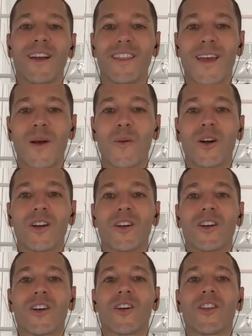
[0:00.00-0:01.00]
They want to
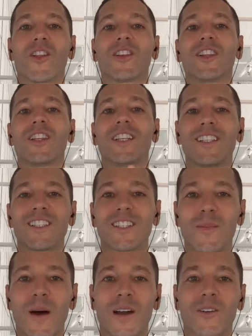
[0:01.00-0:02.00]
incur the least
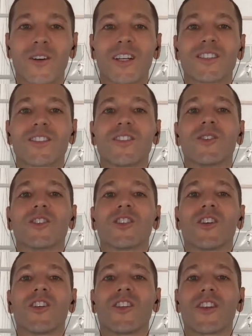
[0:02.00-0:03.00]
amount of risk to
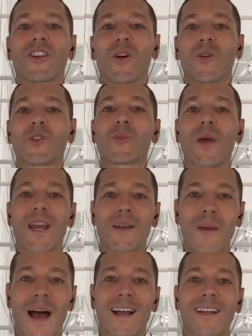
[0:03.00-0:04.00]
ensure that their loan is paid
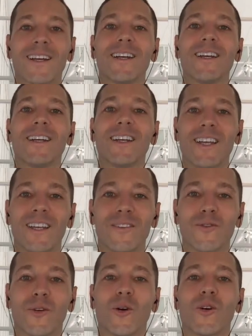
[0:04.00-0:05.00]
back in
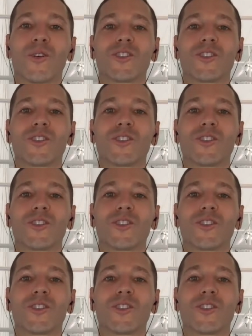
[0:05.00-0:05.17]
full.